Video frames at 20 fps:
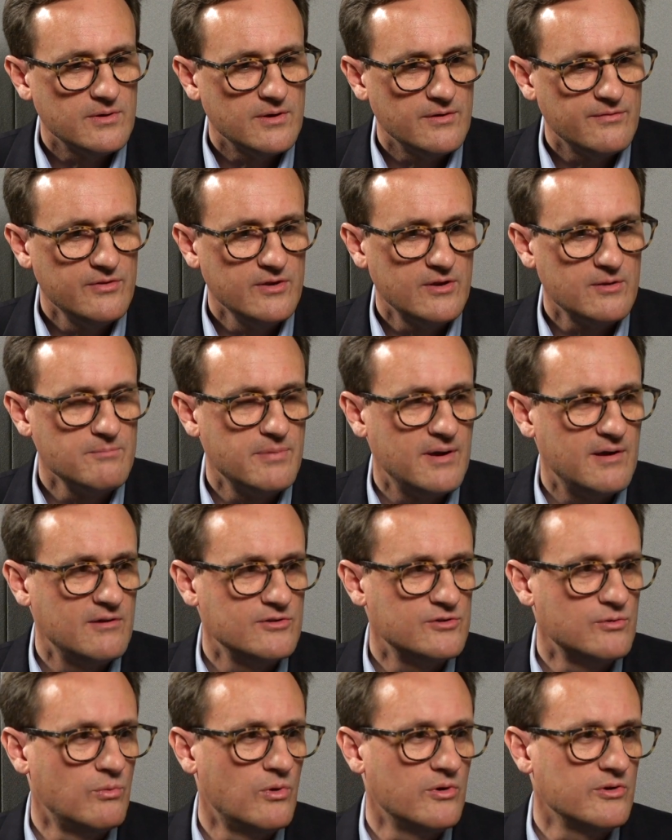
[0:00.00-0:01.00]
If you compare
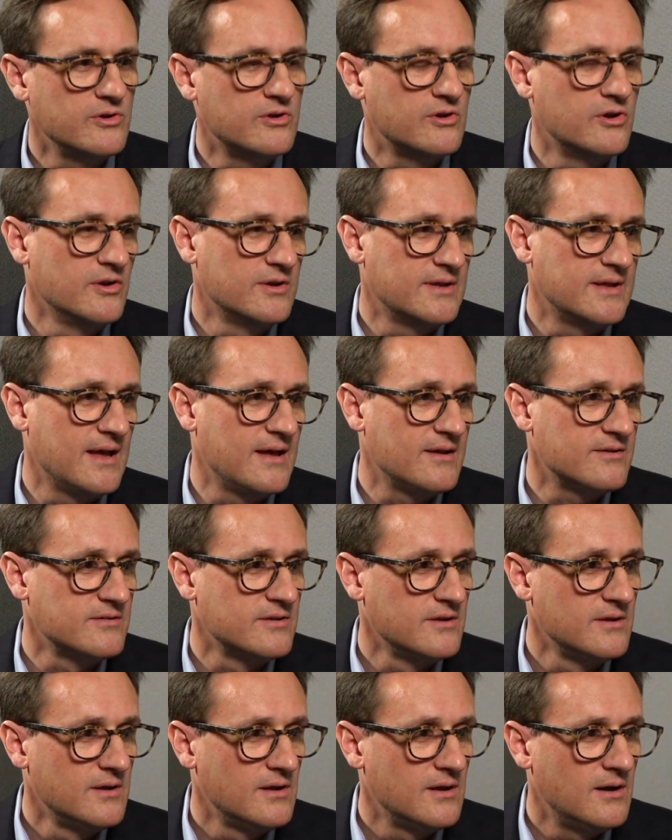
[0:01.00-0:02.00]
it to what you could get
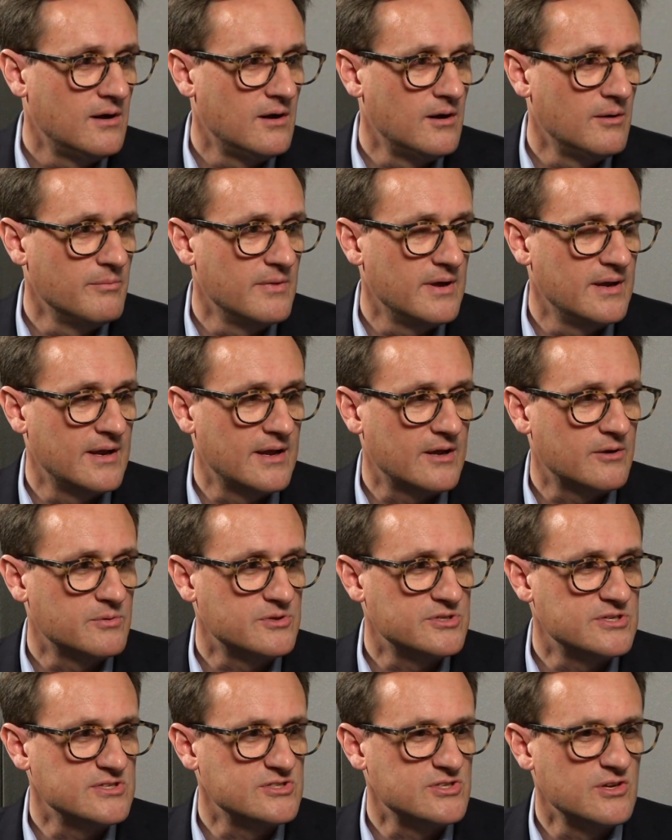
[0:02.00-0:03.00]
in
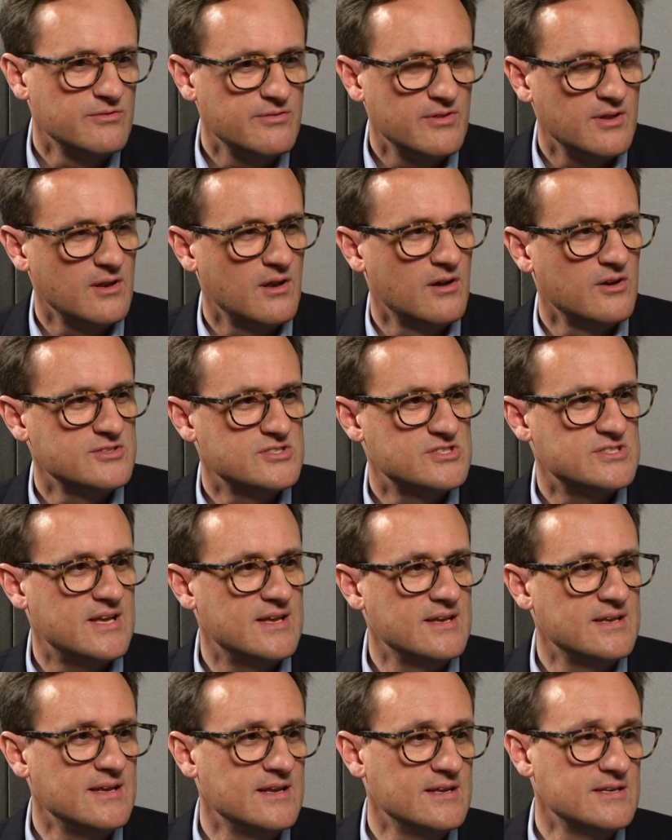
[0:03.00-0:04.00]
equities, over the last
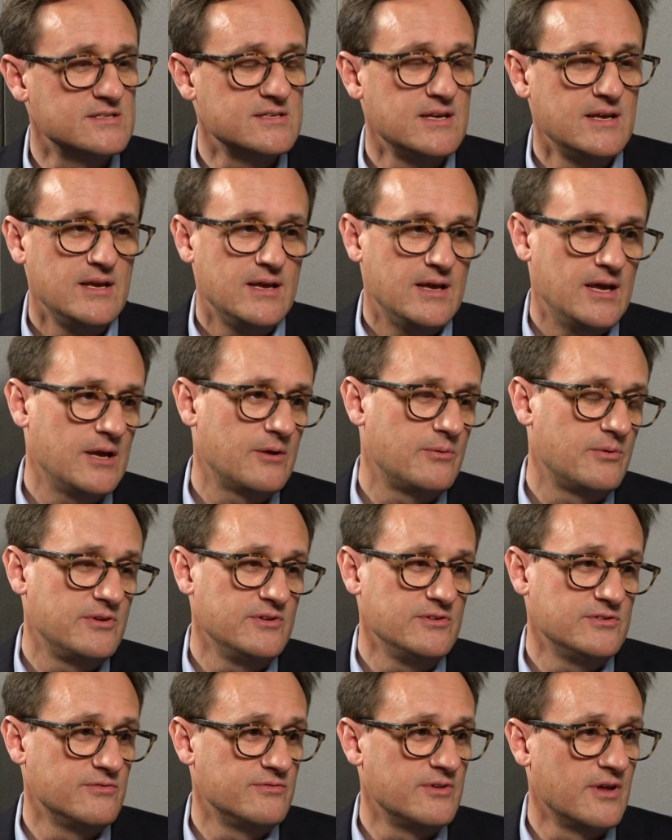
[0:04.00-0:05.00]
10 years,
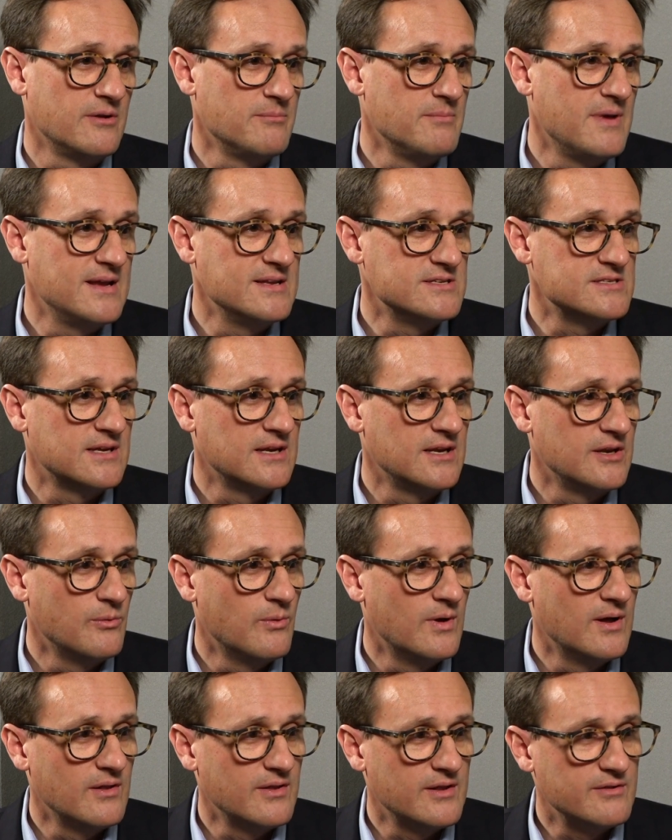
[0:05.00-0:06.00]
equities have done amazingly
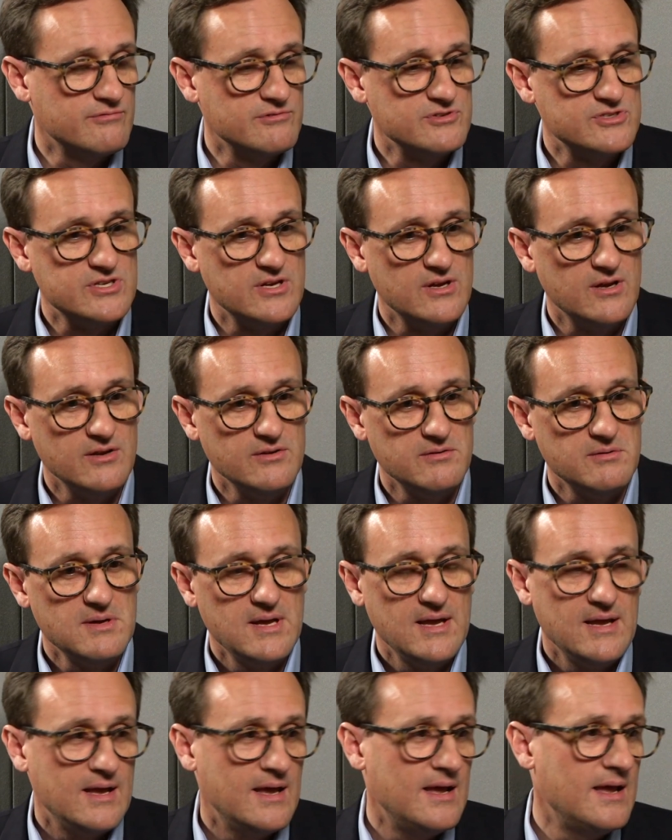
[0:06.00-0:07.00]
well. They've returned
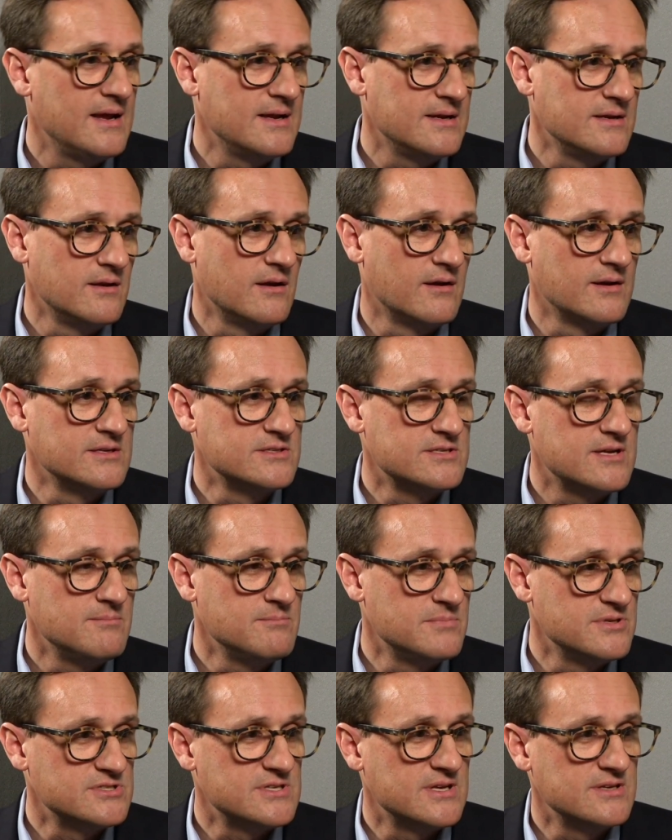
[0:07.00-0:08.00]
8, 9,
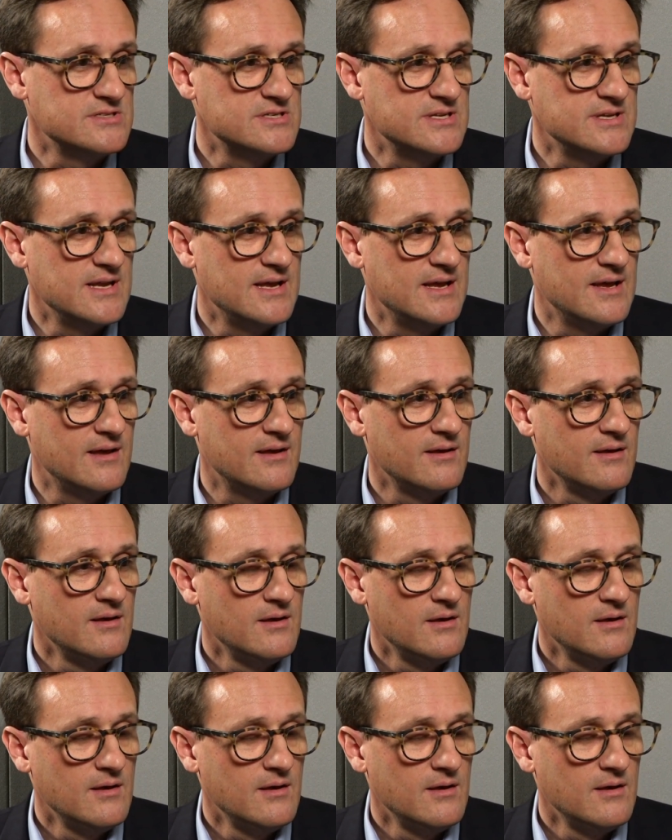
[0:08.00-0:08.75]
10% a year.